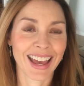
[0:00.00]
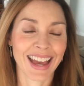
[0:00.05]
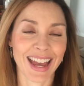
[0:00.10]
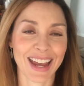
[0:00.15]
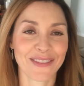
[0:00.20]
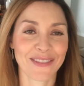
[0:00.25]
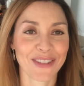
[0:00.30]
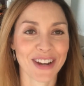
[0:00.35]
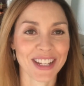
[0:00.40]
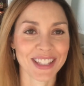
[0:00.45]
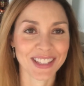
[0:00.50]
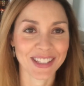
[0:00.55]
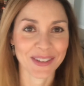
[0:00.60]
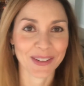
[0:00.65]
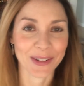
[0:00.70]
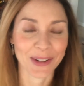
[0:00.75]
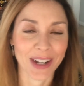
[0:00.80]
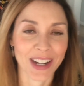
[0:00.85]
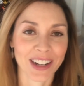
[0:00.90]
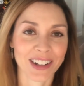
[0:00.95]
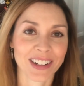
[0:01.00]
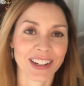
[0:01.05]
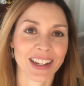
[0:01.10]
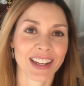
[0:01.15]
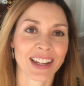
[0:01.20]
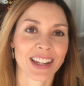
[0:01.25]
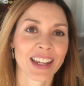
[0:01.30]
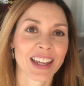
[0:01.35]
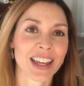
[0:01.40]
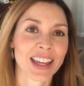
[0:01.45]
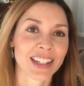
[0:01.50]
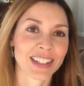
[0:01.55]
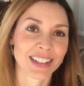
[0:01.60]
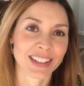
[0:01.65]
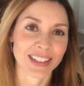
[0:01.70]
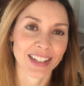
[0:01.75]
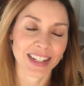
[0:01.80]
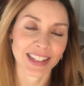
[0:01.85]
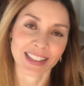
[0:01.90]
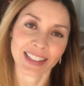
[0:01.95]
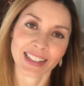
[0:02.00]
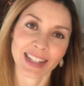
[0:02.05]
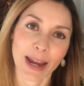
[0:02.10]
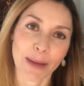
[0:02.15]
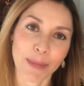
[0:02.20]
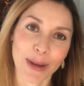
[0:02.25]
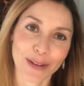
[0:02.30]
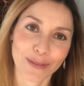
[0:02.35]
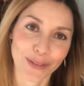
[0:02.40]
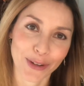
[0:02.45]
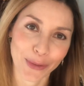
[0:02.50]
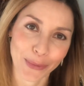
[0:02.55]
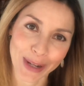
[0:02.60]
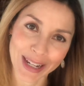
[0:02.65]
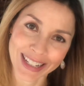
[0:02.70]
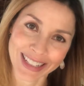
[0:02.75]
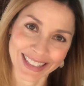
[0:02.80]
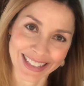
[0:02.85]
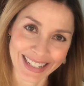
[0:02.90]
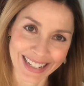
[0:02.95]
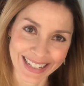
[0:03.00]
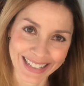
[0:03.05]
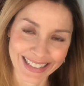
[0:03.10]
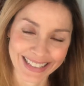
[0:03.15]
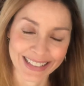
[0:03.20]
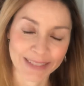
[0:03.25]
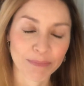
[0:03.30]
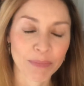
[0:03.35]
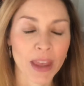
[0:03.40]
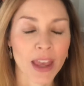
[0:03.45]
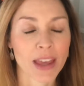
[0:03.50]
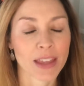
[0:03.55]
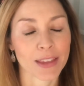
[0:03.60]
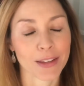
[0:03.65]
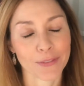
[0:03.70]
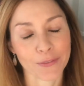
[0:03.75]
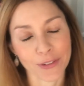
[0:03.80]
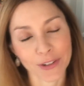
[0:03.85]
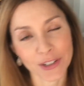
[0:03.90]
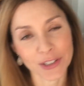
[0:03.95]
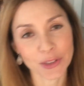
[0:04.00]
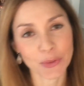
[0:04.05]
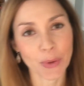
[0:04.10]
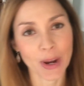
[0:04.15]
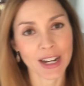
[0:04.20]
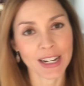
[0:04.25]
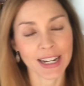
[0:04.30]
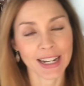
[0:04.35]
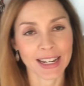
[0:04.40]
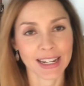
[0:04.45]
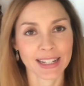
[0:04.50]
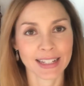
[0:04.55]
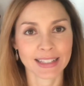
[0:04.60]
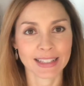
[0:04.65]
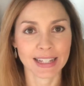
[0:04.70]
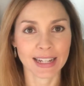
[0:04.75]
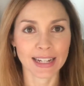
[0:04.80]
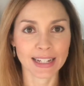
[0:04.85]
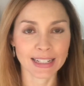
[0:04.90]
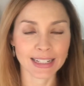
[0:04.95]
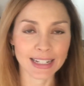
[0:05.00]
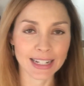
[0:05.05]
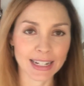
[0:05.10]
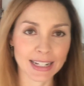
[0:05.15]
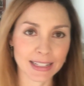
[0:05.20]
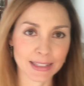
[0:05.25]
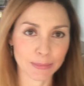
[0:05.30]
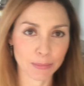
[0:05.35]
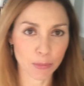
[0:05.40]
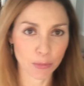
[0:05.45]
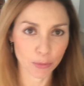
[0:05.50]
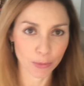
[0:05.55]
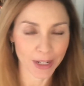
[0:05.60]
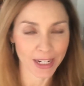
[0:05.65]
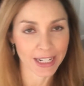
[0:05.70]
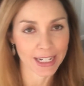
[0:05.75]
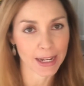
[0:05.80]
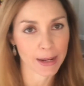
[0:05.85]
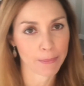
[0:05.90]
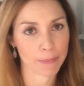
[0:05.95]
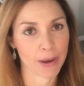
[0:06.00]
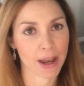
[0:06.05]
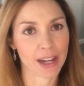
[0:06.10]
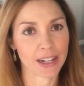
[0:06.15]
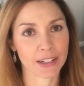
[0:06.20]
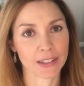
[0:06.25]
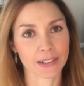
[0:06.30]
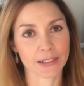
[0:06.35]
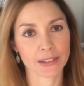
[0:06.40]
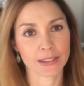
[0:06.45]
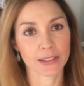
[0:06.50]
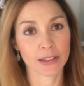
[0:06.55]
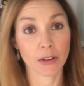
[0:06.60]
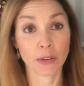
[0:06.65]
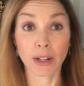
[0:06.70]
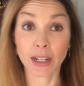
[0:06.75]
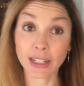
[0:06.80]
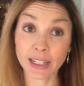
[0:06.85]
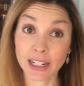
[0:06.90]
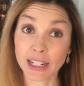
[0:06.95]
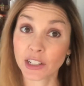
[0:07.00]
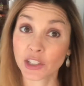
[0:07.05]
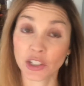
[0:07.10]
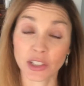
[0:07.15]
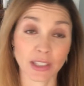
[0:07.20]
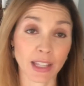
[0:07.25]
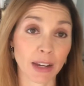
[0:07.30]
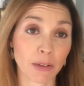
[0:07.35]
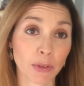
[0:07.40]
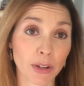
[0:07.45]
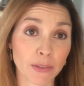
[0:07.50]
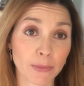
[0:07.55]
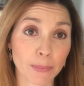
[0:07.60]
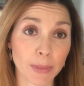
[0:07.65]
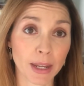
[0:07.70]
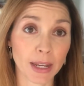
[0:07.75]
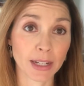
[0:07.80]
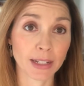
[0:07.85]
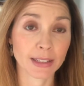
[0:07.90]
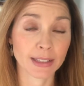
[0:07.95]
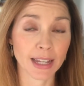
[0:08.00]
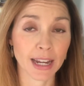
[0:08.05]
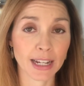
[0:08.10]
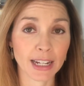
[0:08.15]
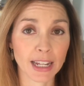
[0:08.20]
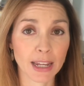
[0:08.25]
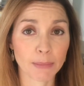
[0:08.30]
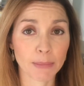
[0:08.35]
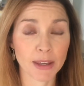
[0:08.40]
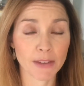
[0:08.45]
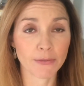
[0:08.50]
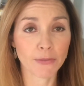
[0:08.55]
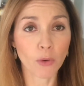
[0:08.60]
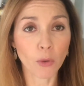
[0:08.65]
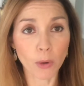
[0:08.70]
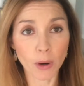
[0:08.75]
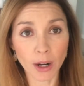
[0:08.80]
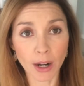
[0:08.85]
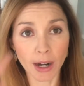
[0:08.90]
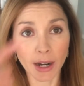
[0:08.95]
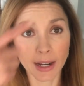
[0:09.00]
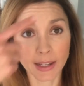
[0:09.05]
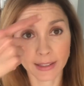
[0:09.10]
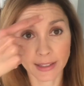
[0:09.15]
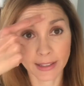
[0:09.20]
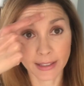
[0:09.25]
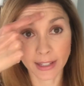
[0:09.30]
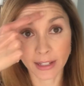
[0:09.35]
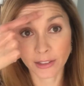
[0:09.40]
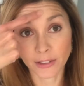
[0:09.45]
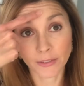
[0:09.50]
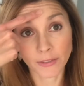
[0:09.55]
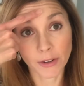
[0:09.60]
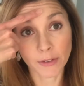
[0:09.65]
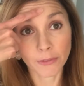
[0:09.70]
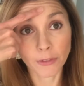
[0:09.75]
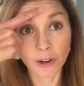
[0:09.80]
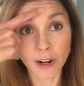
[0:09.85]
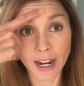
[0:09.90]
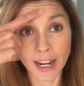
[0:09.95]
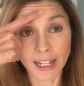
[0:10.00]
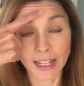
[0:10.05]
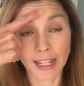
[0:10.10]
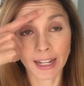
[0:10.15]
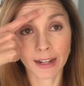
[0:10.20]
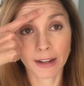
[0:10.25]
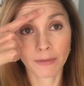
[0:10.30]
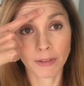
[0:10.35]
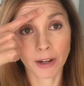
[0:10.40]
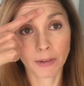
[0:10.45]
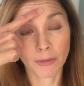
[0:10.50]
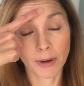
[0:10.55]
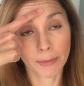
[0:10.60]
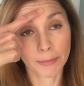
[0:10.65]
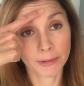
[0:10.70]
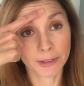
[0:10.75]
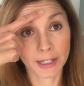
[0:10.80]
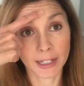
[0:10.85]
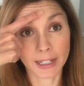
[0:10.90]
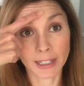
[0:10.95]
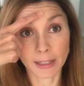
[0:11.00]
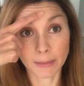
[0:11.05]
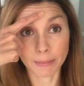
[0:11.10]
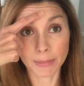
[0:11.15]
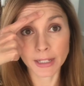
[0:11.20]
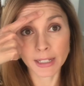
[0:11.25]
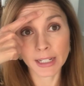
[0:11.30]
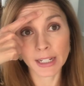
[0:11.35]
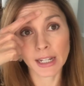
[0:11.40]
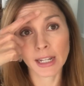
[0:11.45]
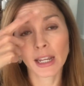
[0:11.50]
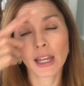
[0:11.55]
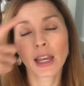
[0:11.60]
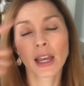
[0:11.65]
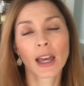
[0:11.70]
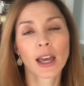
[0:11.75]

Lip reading: Hi friends, so we're here to discuss the timeline for week 6. The first one is India's Mauryan empires. So India, just like we've been citing it before, it's the center of your forehead representing the bindi.